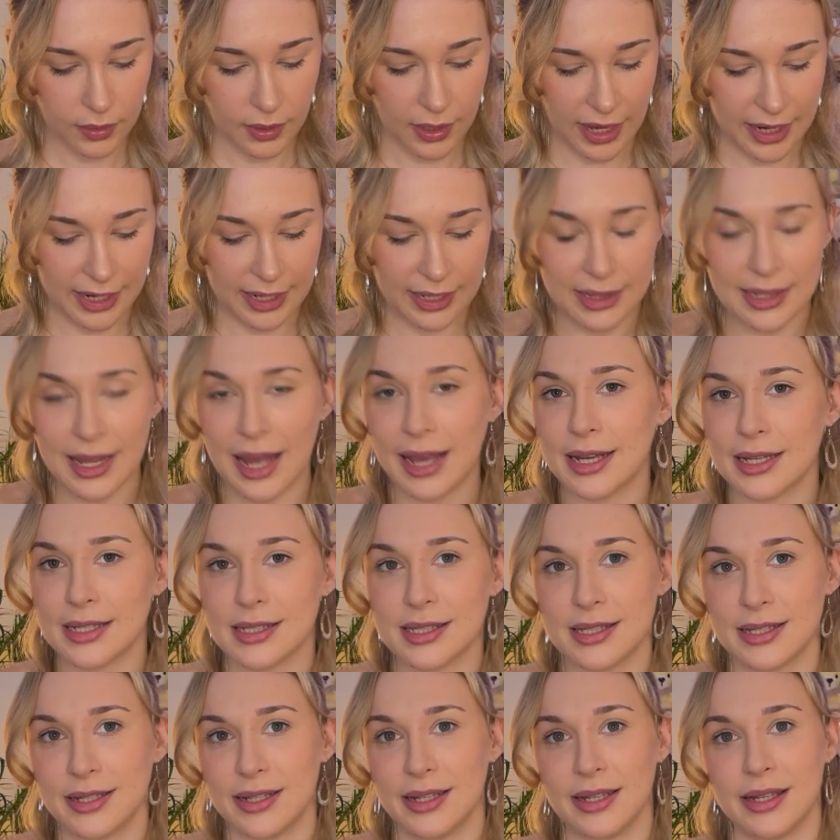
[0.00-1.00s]
a
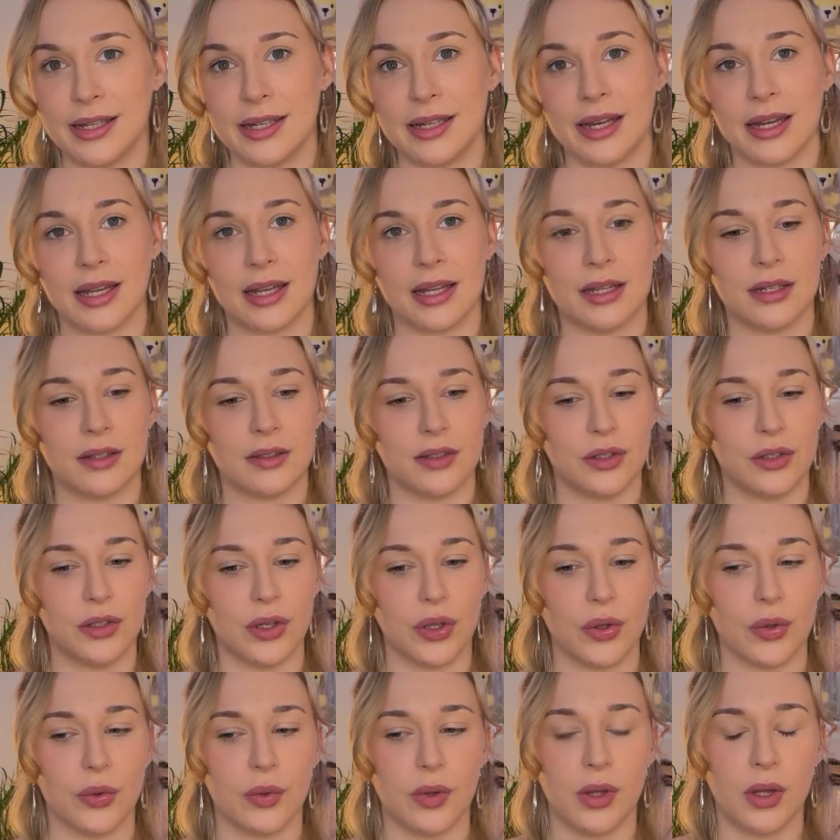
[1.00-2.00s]
legacy and, you
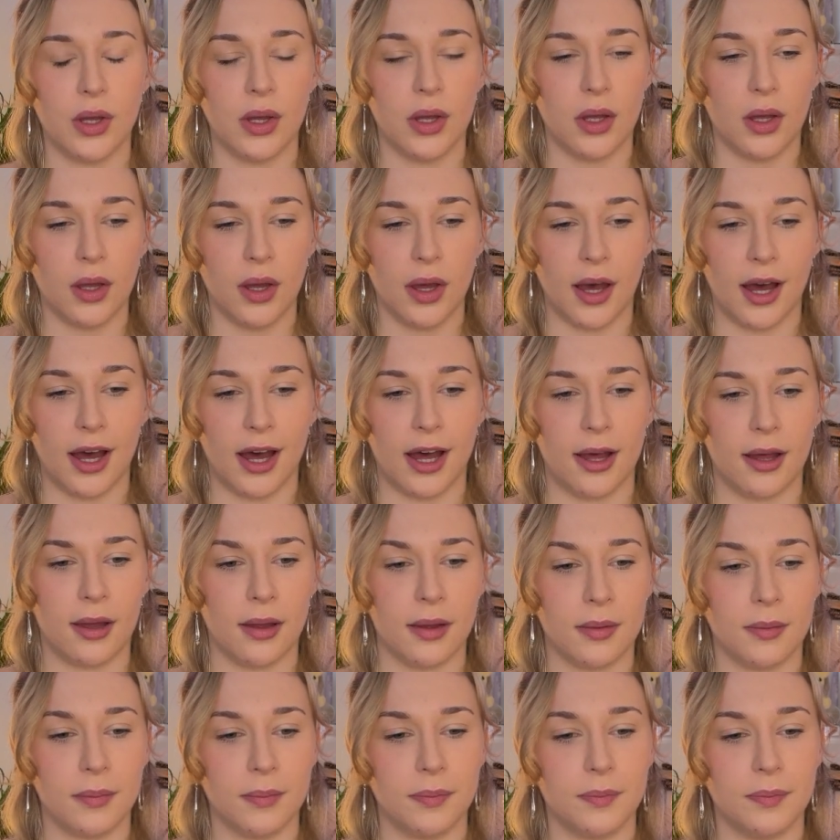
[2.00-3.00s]

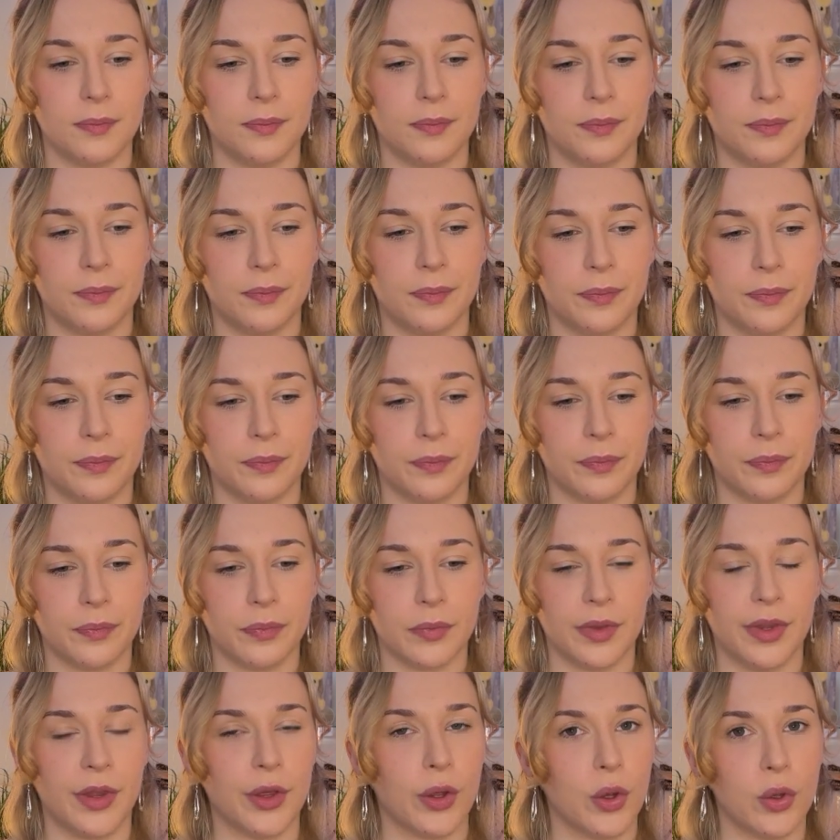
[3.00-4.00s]
know,
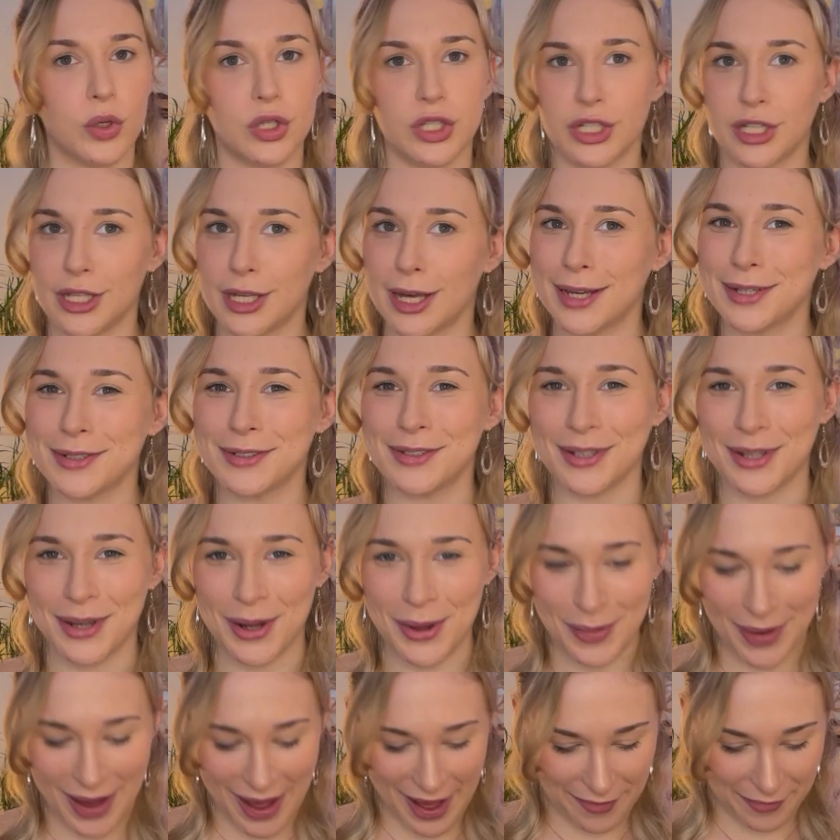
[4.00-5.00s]
negotiation or
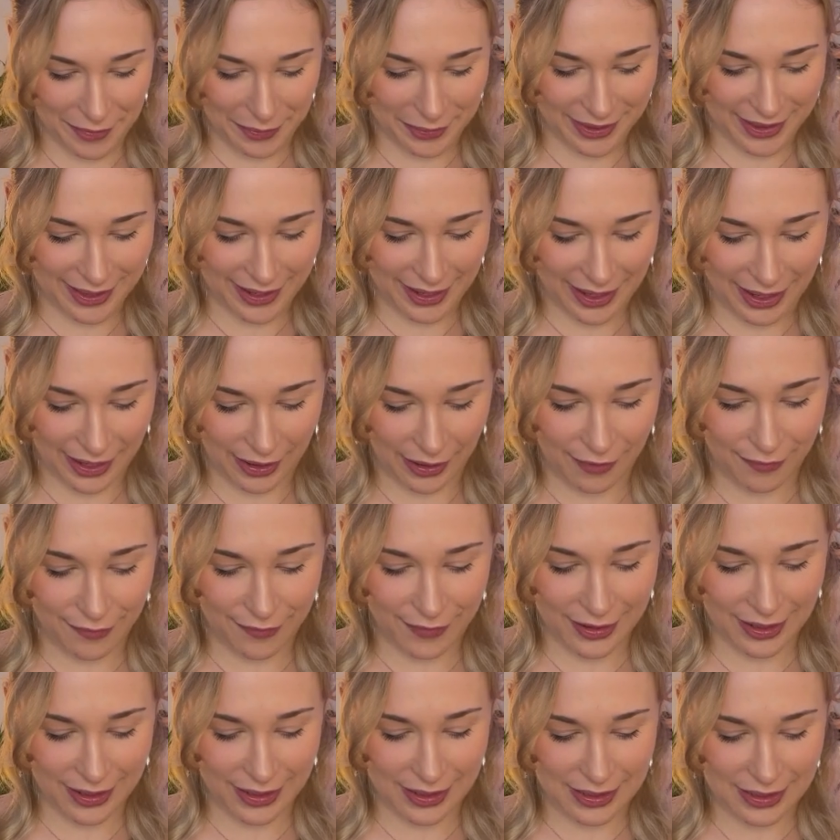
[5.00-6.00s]
whatever with the
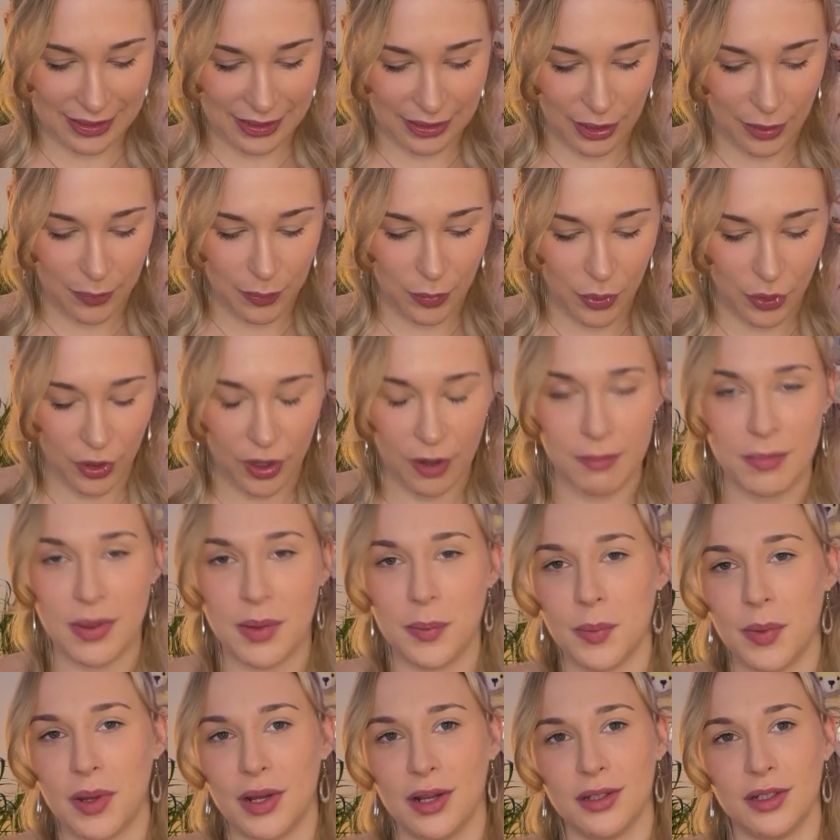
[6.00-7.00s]
Hierophant, is a lot more
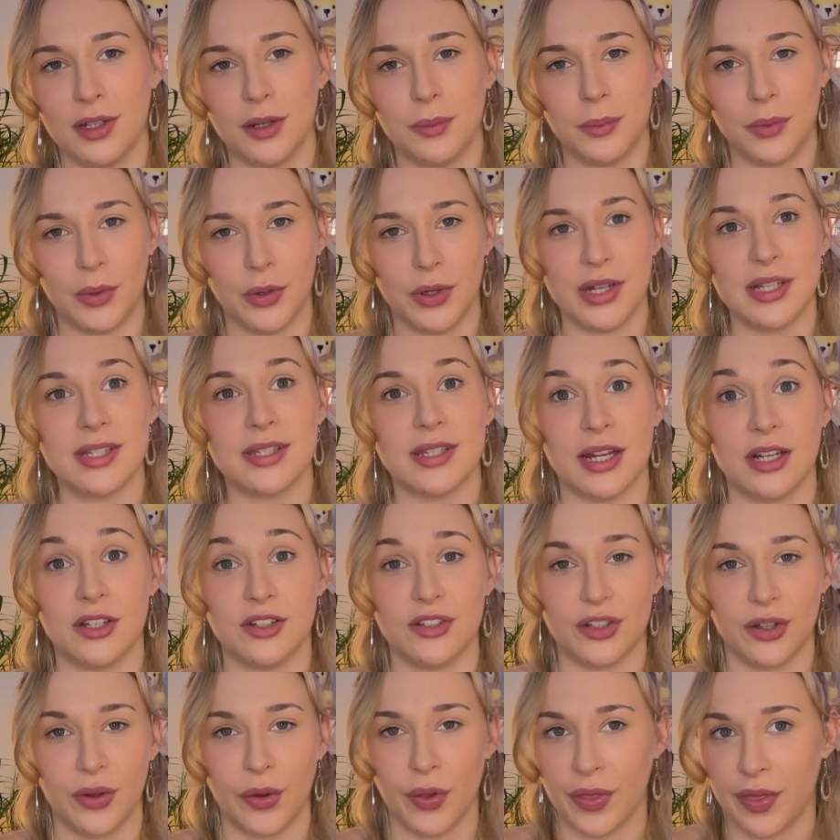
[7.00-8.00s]
commitment, a lot more
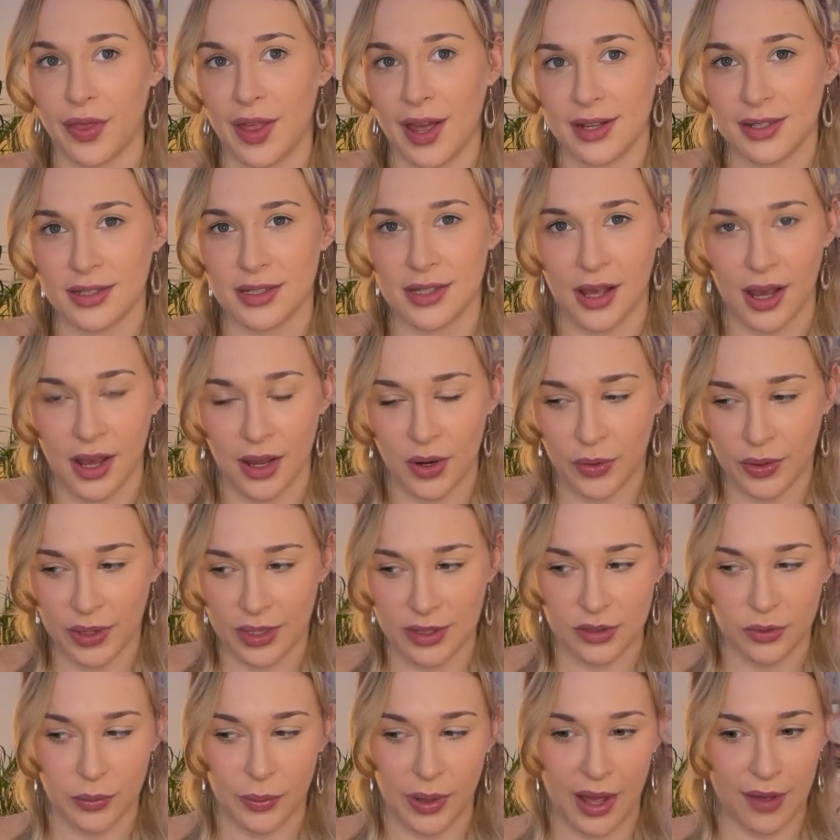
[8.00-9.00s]
ascension on that side. Okay,
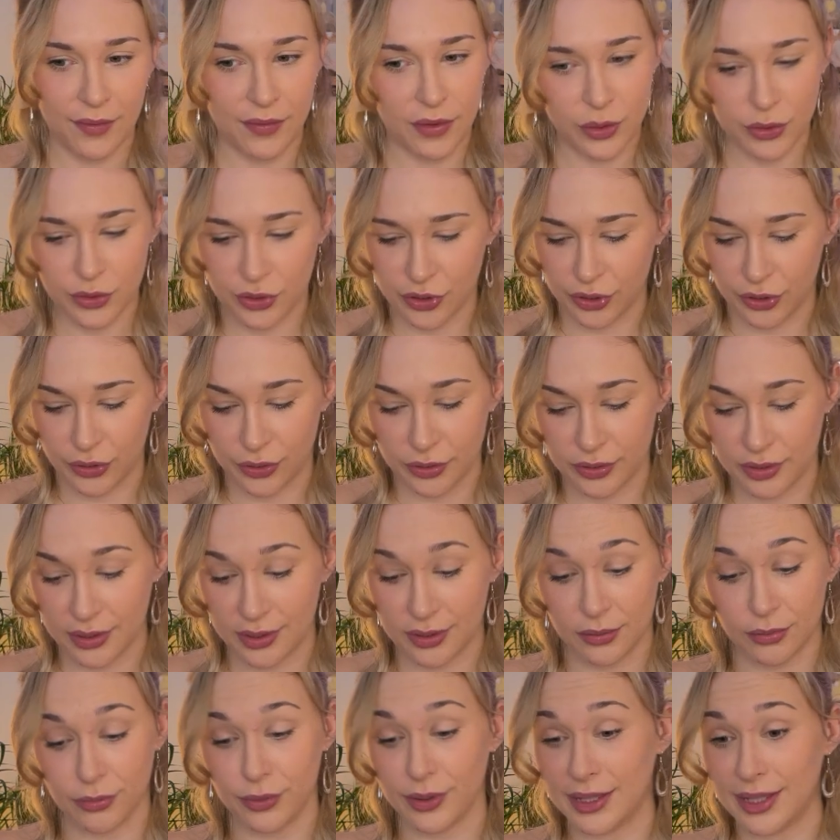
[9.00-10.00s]
so whatever you choose
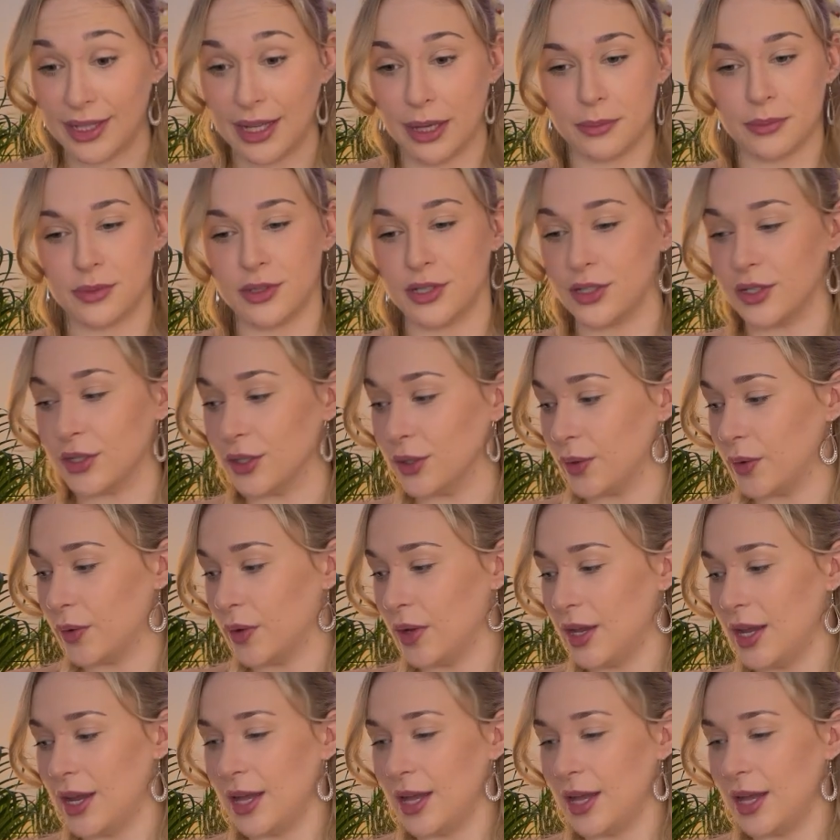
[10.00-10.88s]
is really up to you.